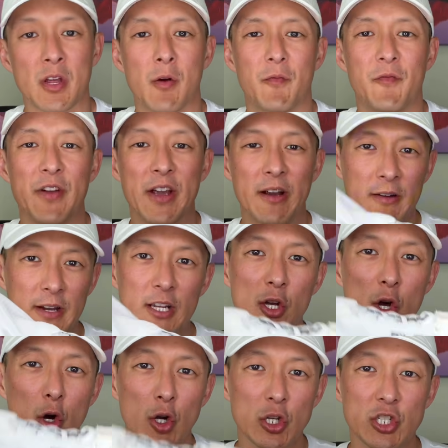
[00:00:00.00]
very
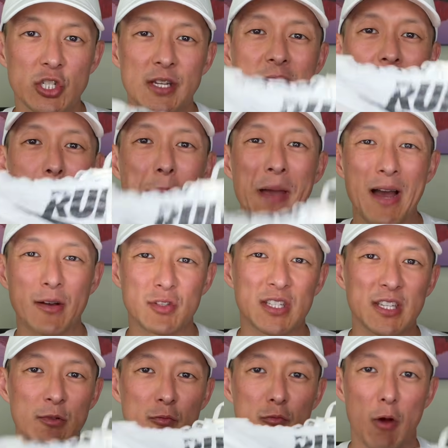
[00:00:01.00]
cushiony,
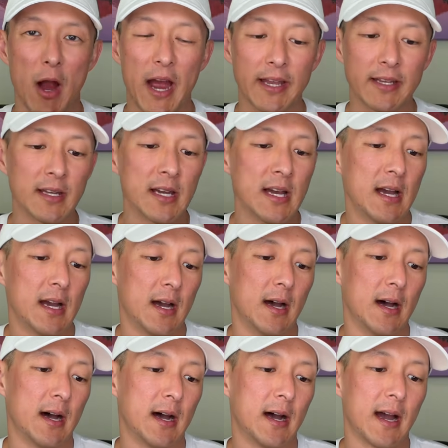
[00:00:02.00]
bouncy ride.
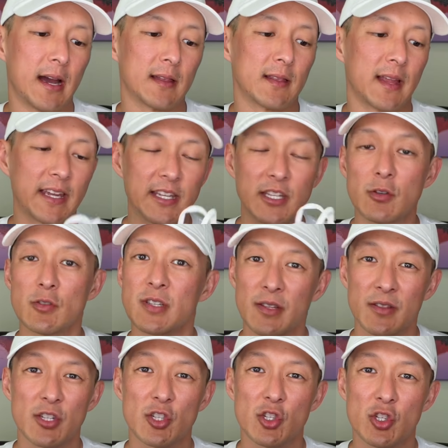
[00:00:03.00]
I like using
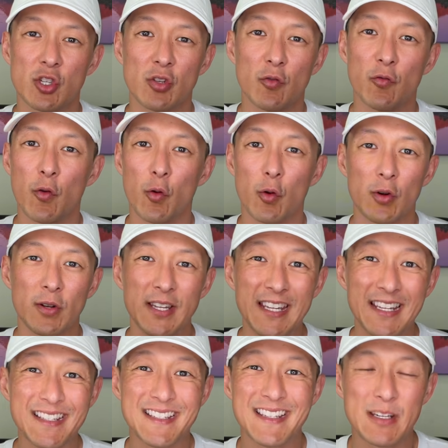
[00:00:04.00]
this shoe for
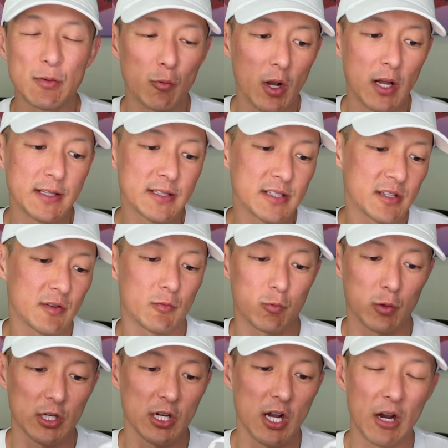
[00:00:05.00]
easy runs,
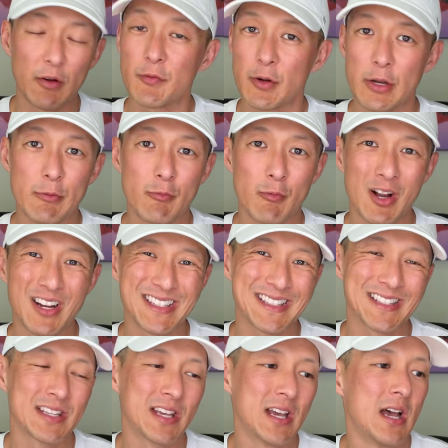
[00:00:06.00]
recovery
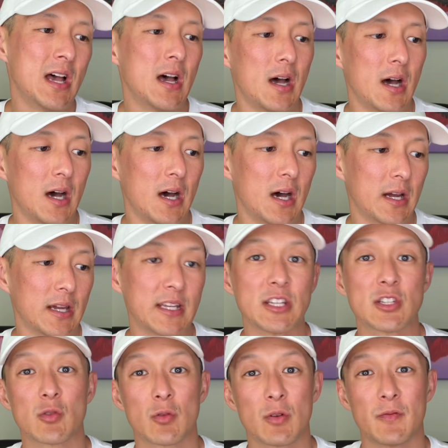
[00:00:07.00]
runs, any
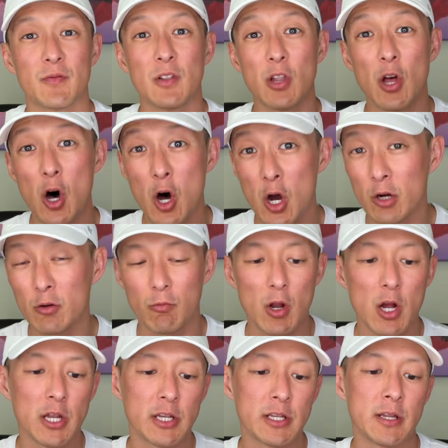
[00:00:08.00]
sort of long
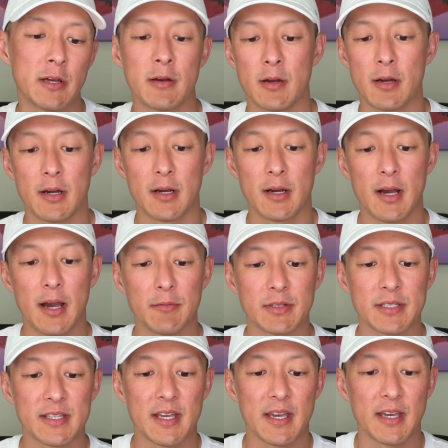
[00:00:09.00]
run, I would
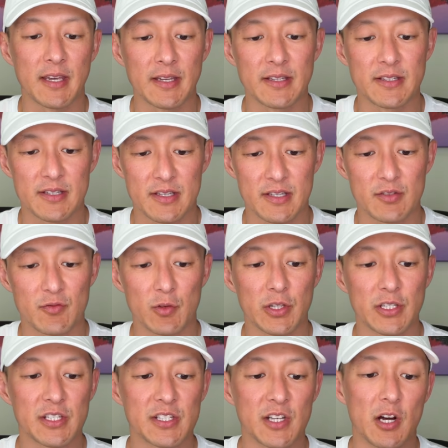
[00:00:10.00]
say is
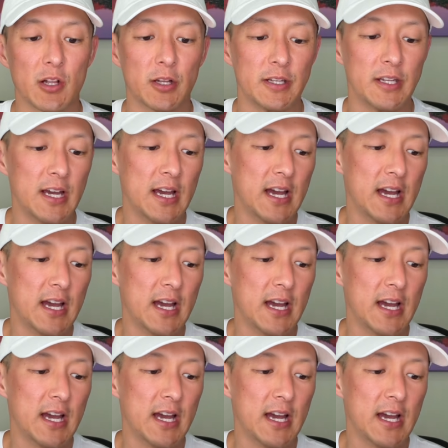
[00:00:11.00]
really solid.